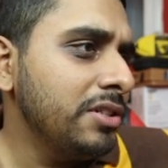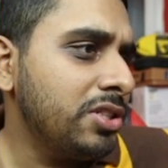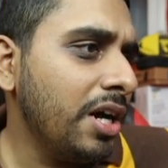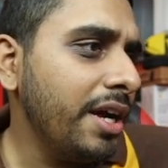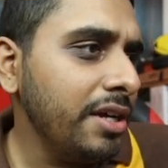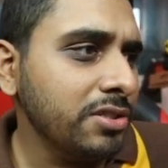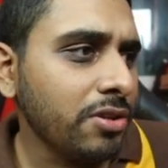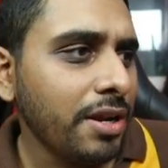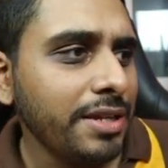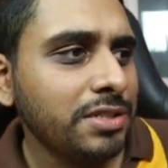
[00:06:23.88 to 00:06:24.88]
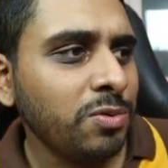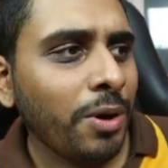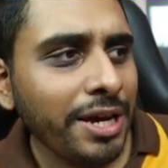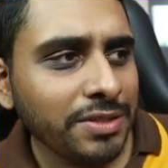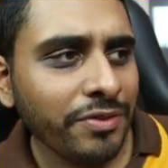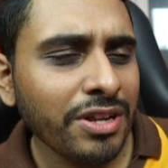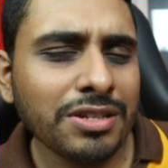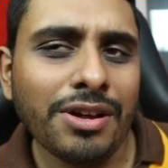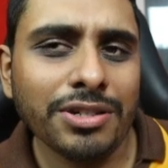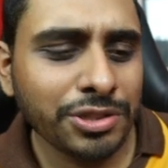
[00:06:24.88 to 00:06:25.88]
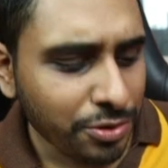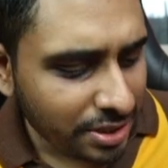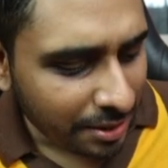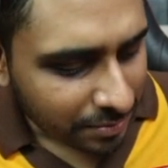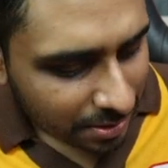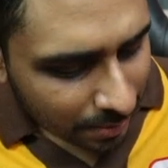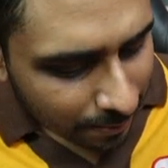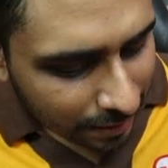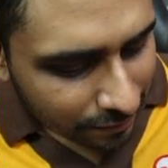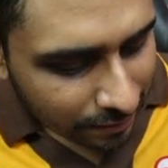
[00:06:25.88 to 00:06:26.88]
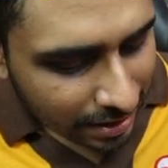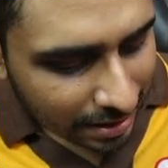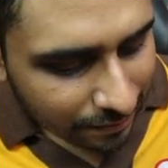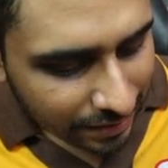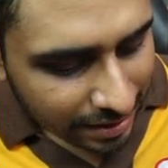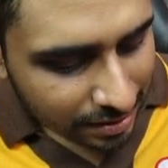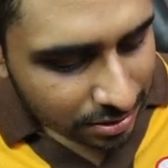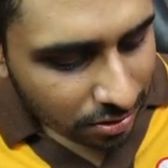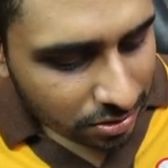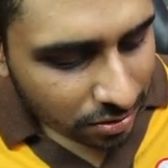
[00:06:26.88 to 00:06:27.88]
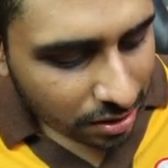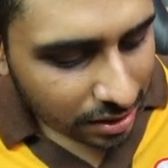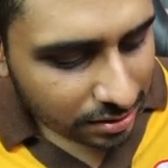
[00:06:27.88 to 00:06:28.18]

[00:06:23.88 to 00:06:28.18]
Jai is on the list twice for those last two tips. But apart from that, he is not on the